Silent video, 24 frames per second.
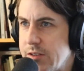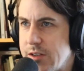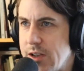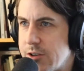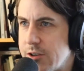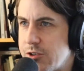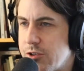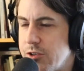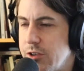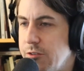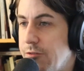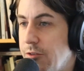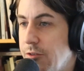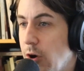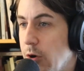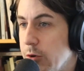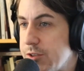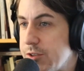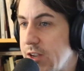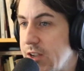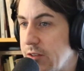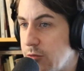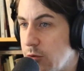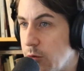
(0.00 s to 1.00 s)
actually
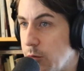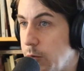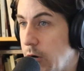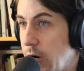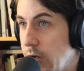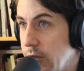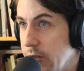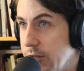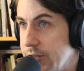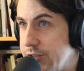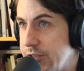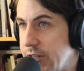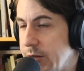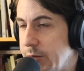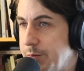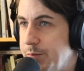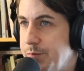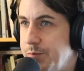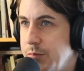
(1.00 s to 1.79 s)
false anthropology,